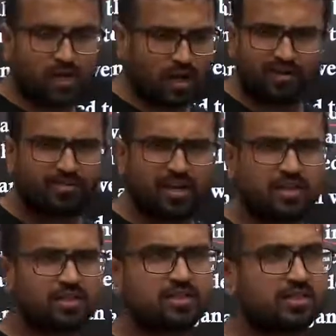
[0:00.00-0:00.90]

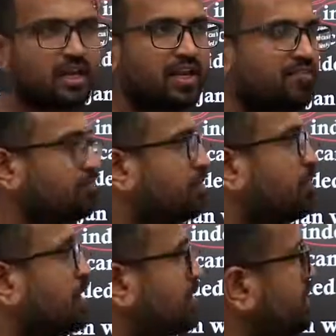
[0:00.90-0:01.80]
Unawareness can never be
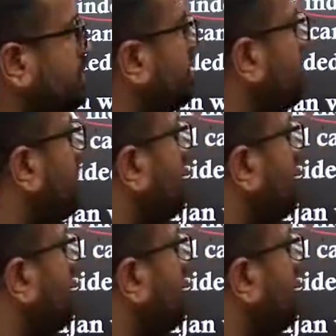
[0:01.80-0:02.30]
bliss.